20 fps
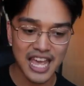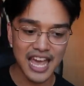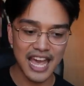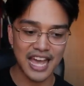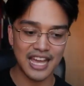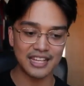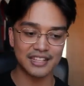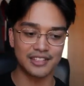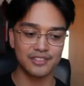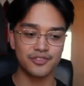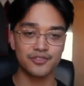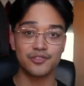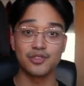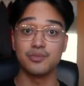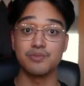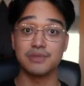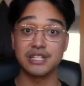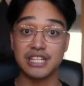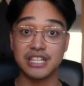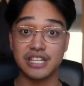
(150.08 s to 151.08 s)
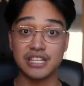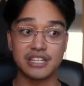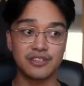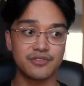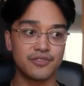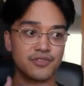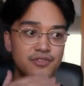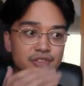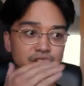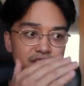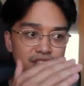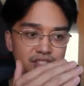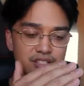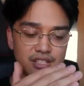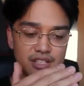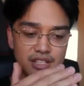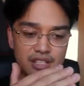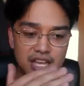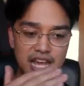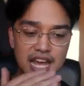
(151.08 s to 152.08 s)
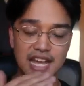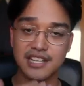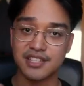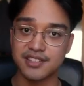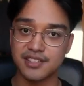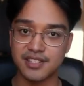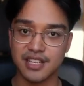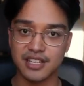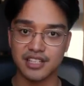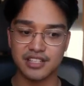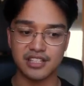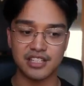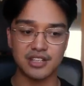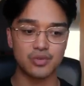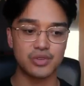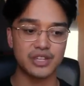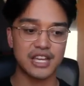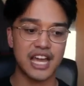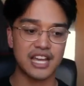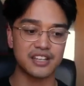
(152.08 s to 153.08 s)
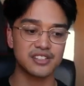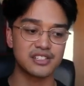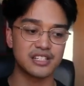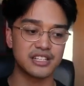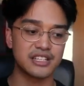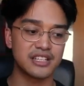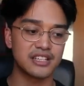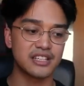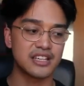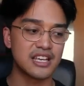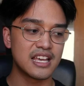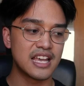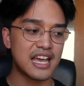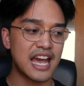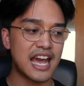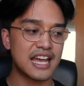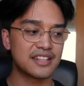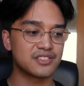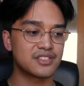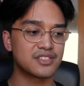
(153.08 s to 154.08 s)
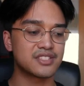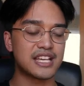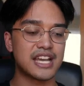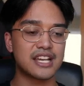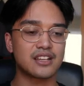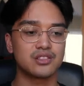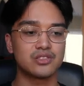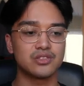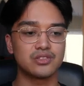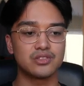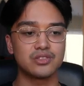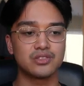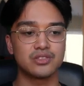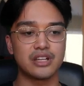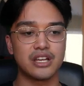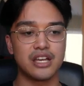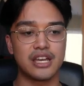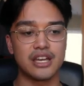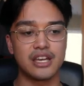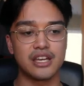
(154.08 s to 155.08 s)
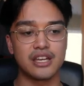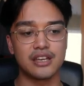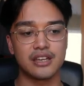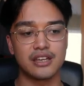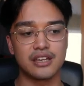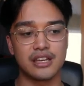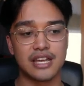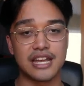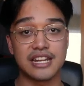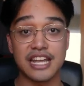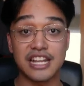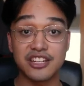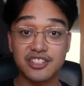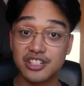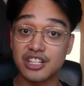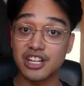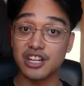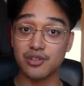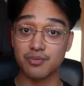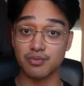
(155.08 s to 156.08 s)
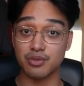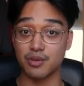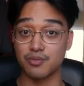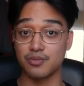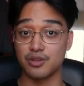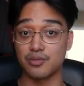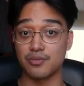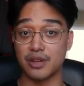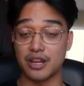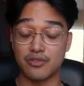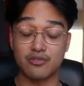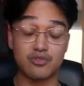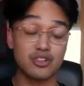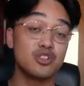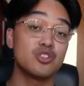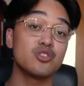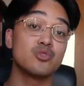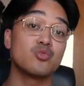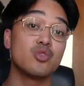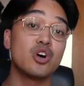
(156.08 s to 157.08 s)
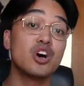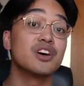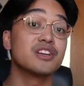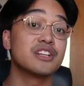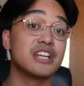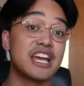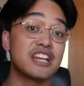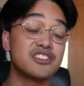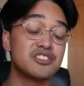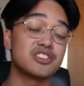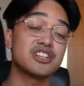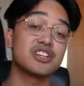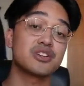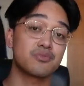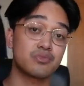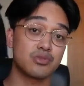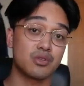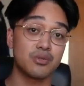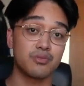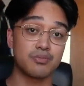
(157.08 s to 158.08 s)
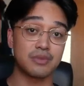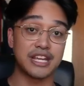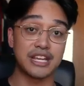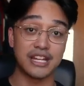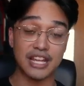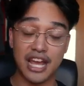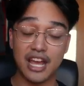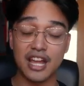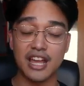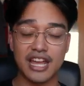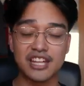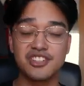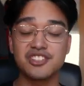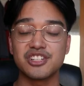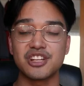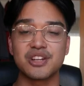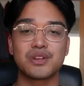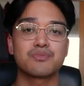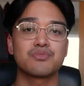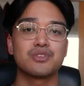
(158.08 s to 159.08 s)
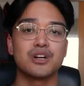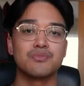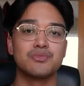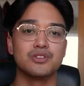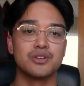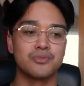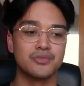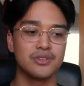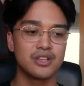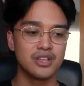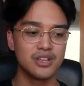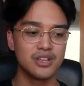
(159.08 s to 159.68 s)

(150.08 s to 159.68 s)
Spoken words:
And for me, in first year and in second year, we actually had to tackle an engineering problem, a real world engineering problem